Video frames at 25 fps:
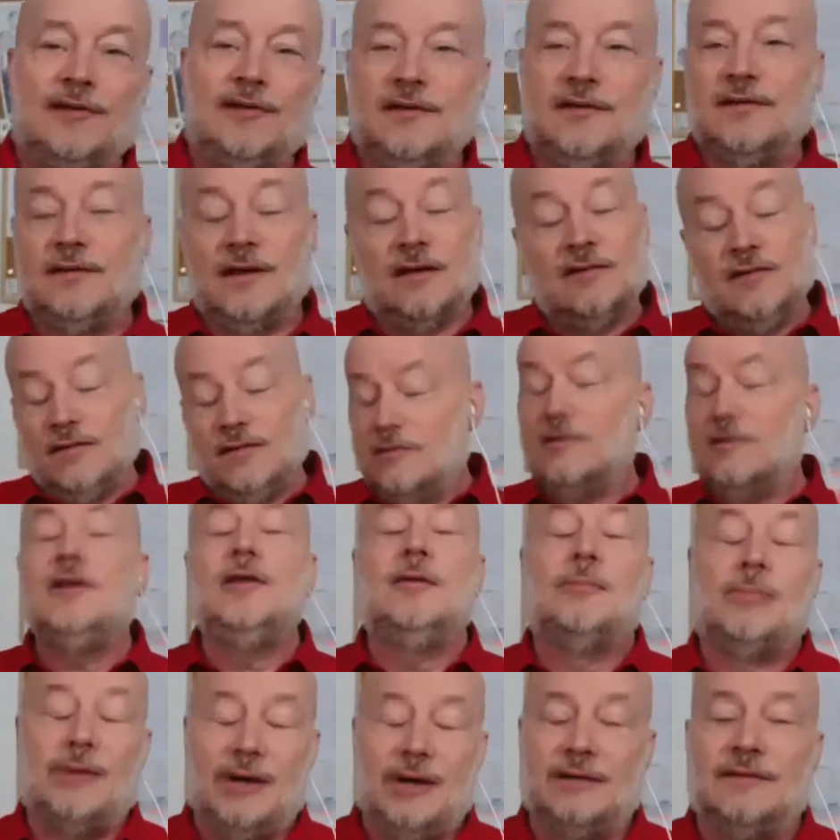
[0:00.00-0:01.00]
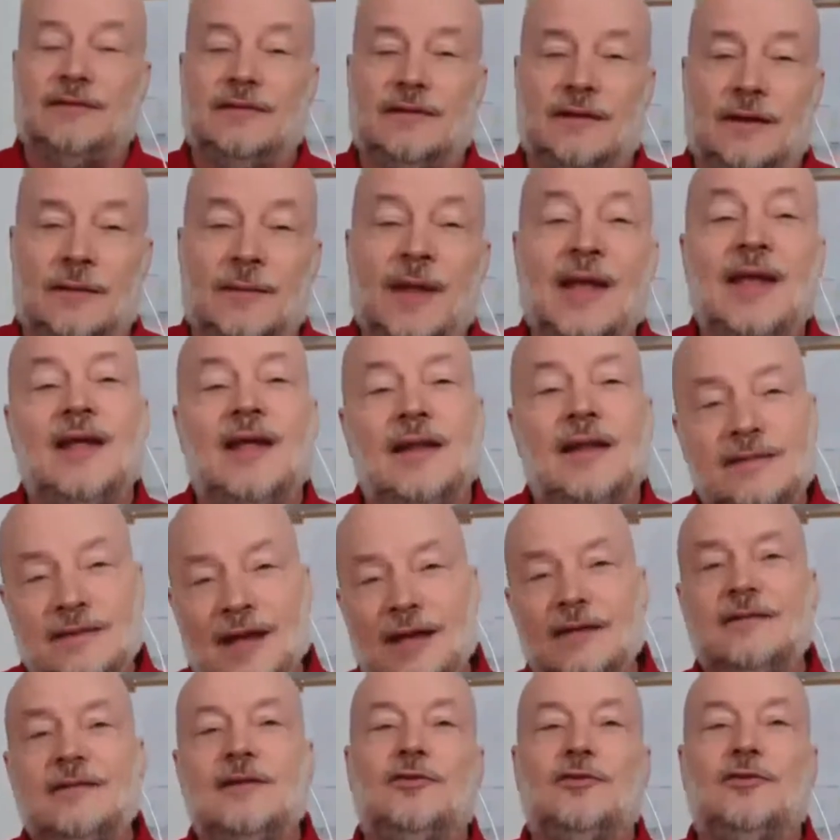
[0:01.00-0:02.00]
You say, just look at your brand SERP,
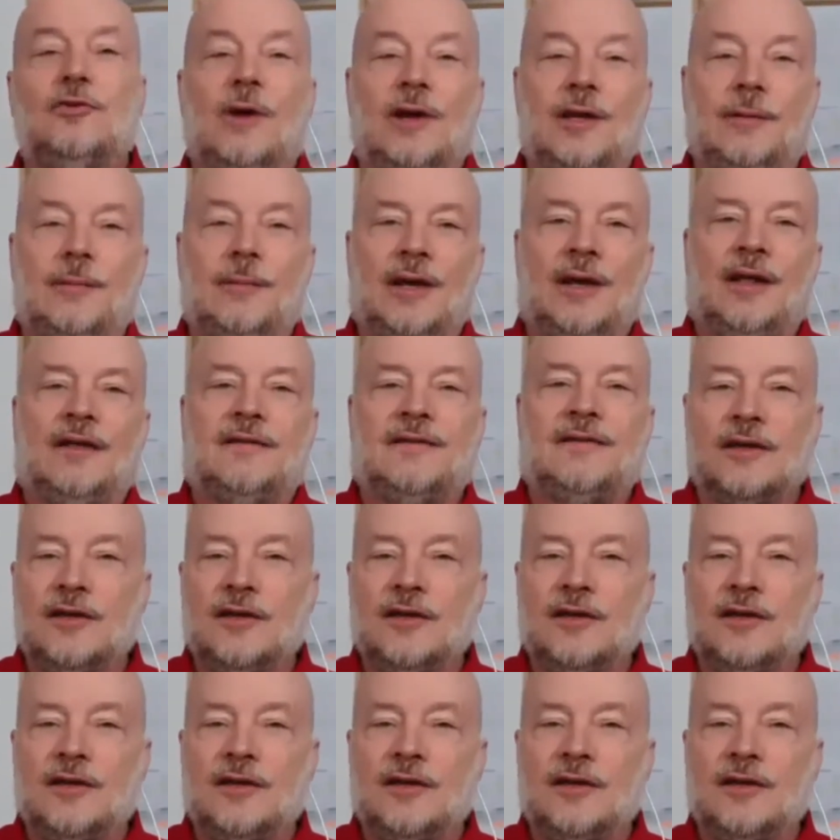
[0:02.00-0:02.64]
takes you 20 minutes,